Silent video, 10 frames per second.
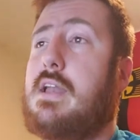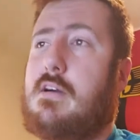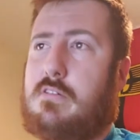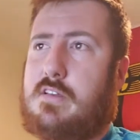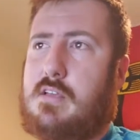it
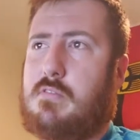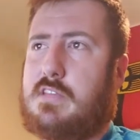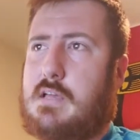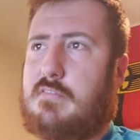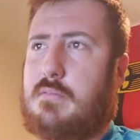out in
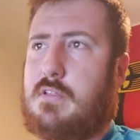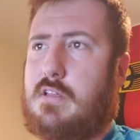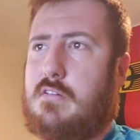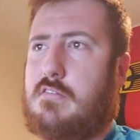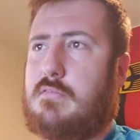Tabletop
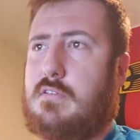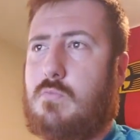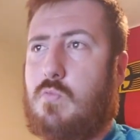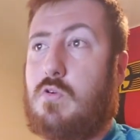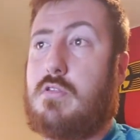Simulator.
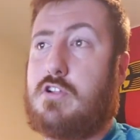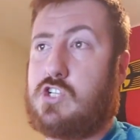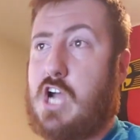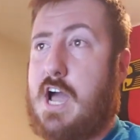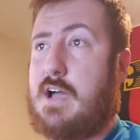Worth a
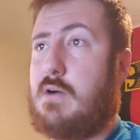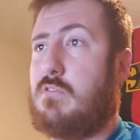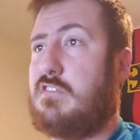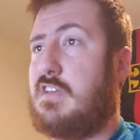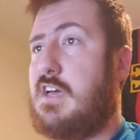shot, I
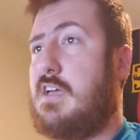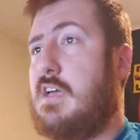would say.